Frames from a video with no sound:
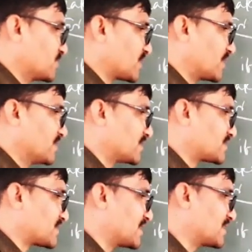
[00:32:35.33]
can
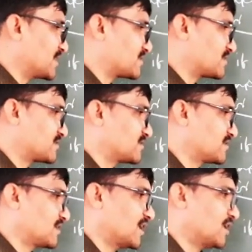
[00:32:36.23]
understand that
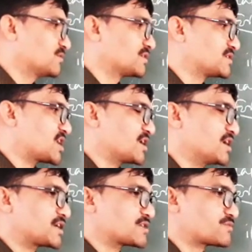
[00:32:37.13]
how the journal
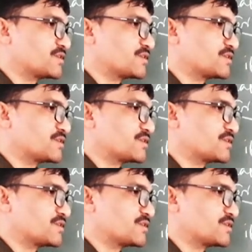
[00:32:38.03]
entries